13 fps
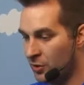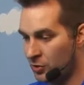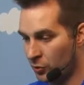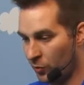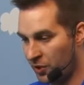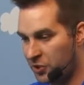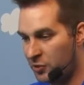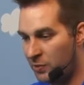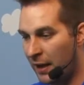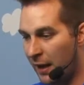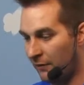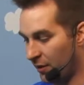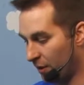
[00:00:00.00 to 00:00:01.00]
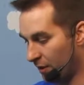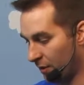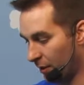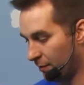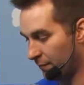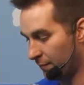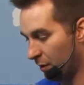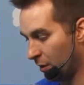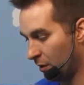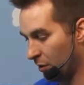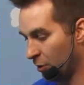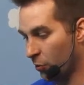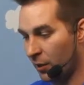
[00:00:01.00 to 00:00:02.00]
So once you have it in there,
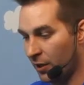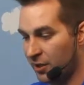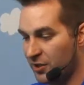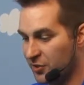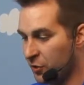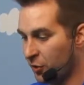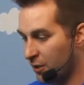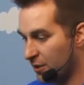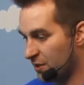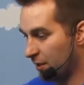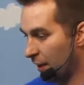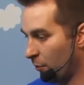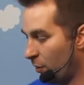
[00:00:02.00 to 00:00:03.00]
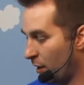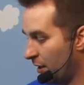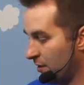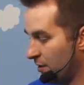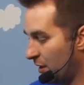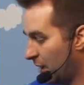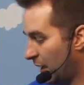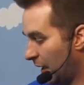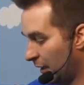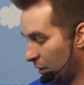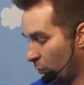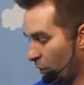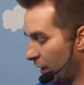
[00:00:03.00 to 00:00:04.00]
you want to just turn it sideways,
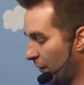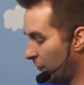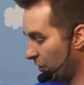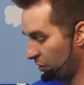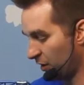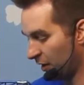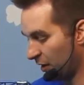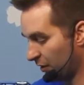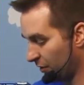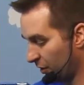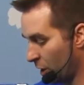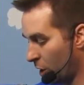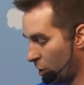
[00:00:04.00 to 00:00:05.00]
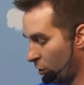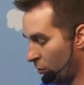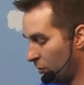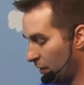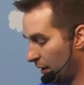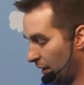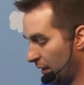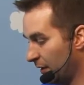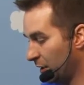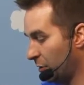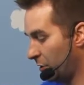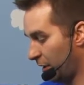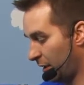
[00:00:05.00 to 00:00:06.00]
and then wherever you need it to go in
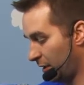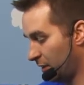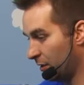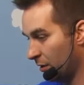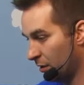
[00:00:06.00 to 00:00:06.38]
the crate.